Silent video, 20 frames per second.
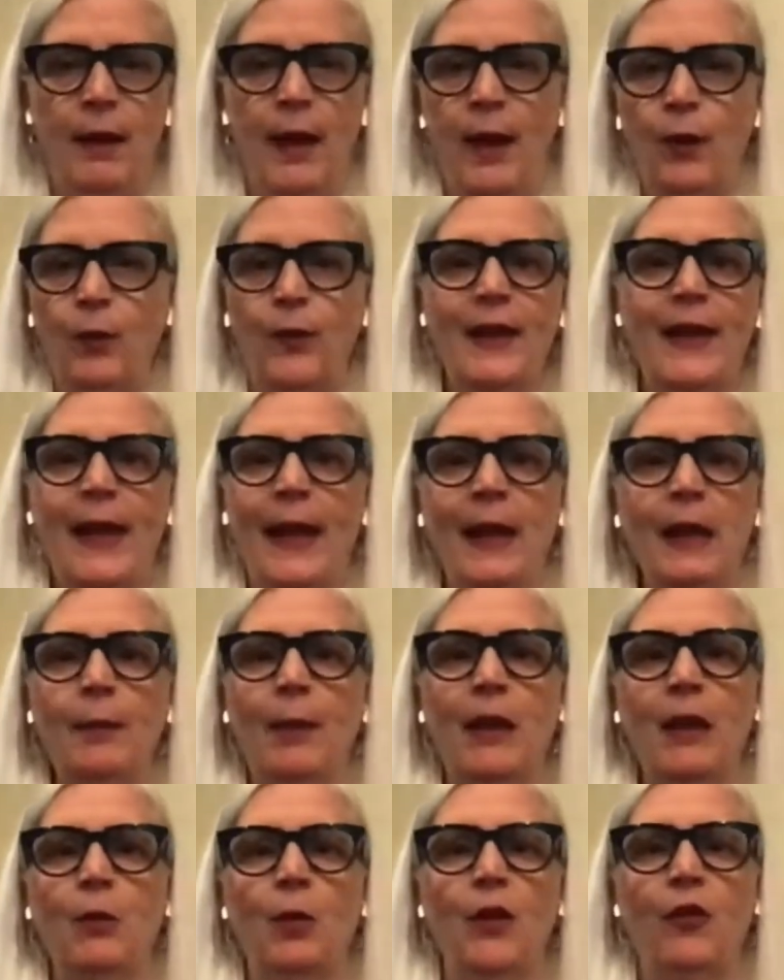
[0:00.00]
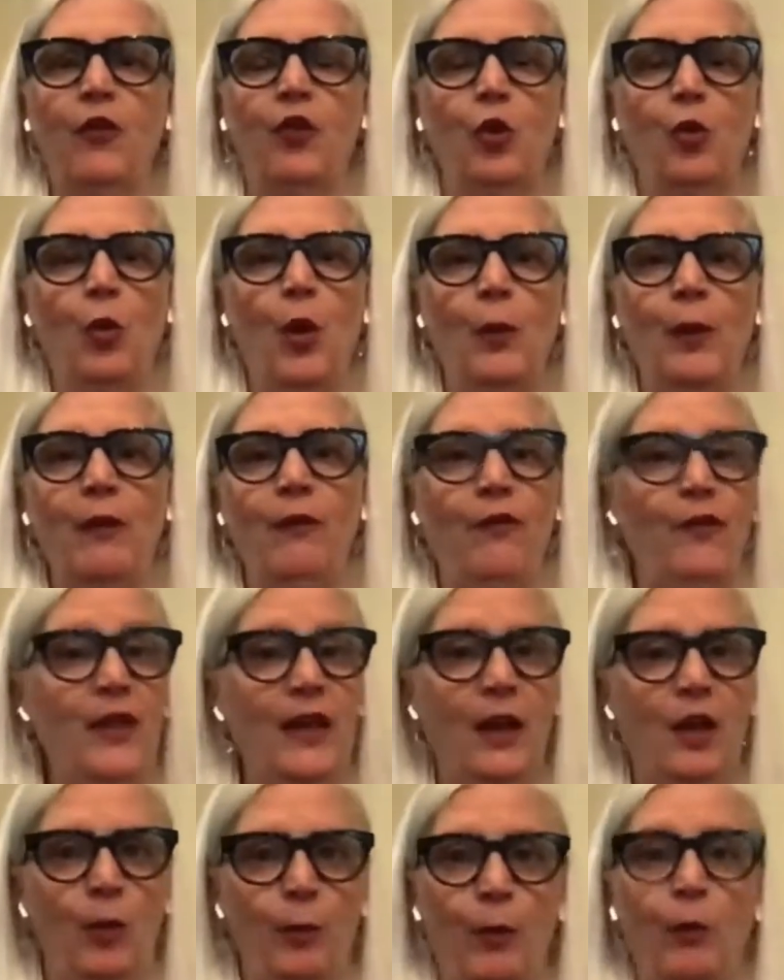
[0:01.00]
I don't think anybody wants to grow in
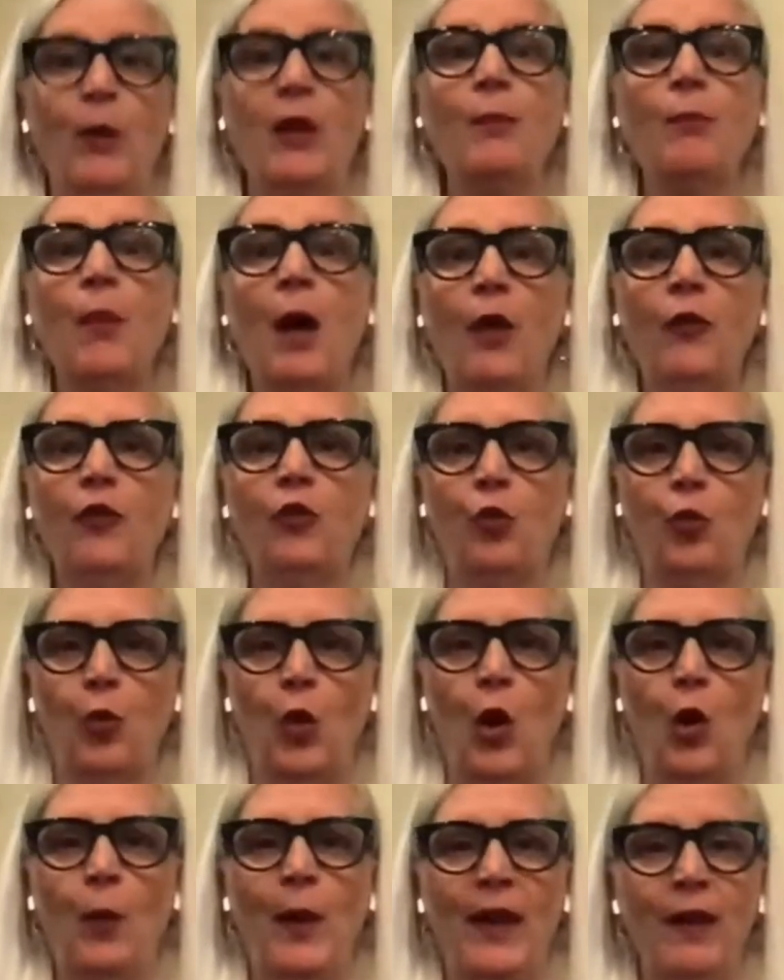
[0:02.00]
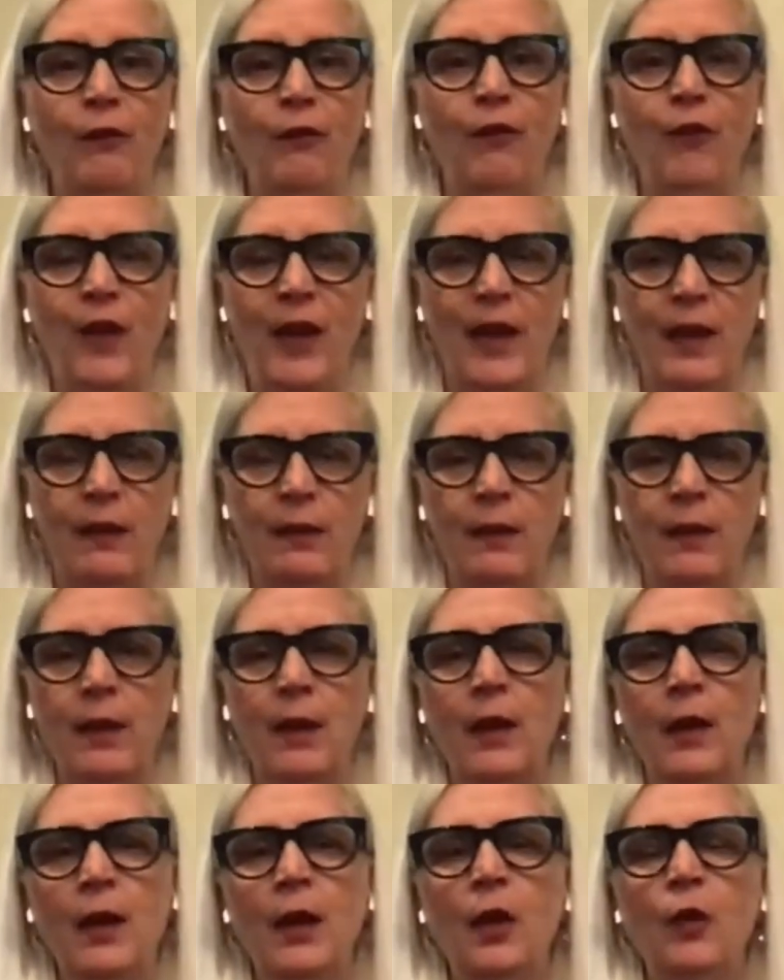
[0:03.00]
fear, but we must grow in faith
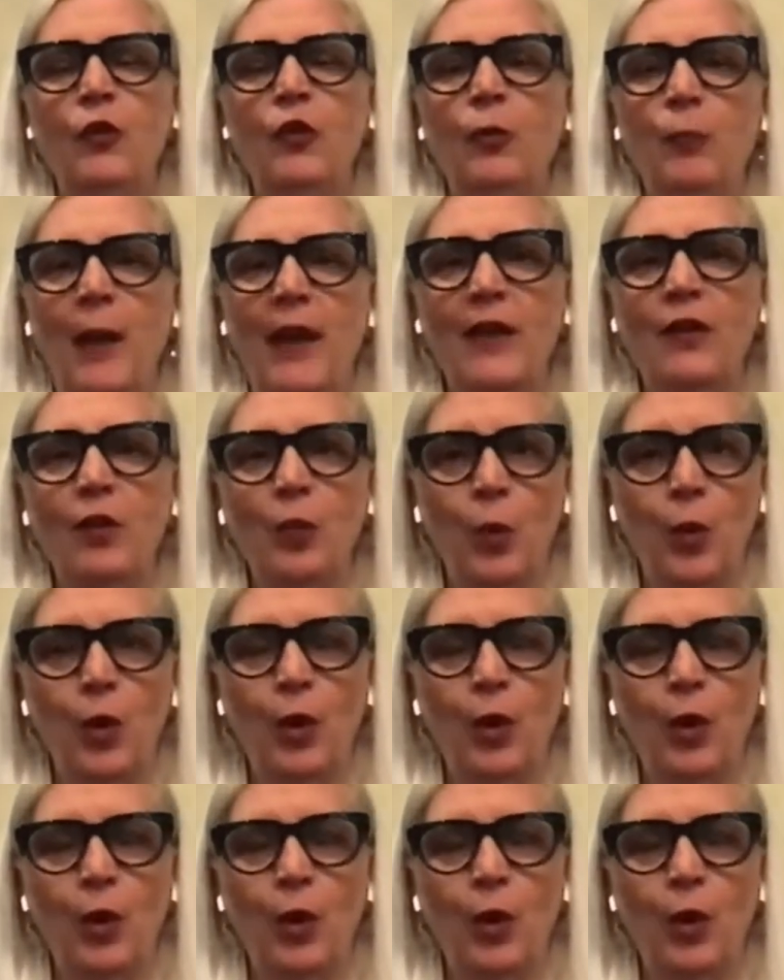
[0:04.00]
to make the